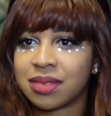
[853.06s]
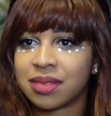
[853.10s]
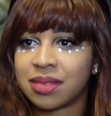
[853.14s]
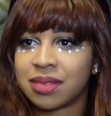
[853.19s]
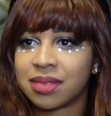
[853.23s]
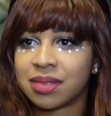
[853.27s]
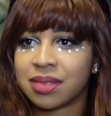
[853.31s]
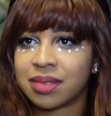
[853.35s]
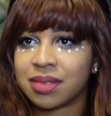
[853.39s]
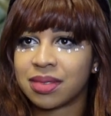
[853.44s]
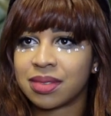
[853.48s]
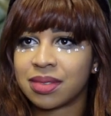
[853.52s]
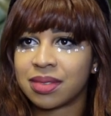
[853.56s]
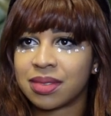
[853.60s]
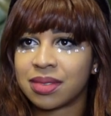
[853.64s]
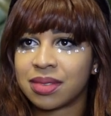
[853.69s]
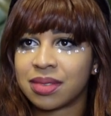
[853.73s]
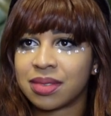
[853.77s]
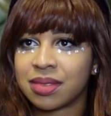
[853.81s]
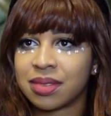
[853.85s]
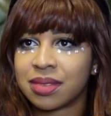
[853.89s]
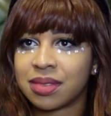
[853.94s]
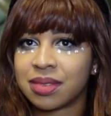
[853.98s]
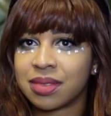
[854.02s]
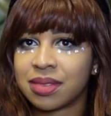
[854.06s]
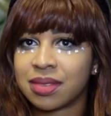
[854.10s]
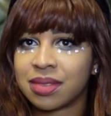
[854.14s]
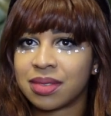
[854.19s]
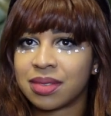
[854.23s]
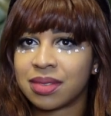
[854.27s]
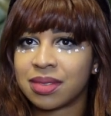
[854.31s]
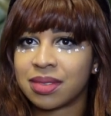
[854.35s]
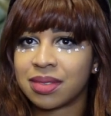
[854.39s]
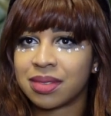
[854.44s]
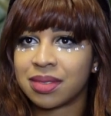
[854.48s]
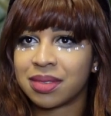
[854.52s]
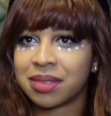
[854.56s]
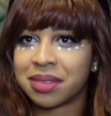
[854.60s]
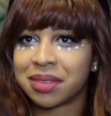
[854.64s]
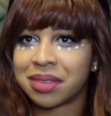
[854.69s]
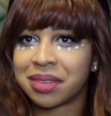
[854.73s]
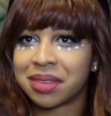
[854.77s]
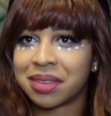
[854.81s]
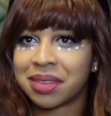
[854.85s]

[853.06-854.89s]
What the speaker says: Nobody speaks.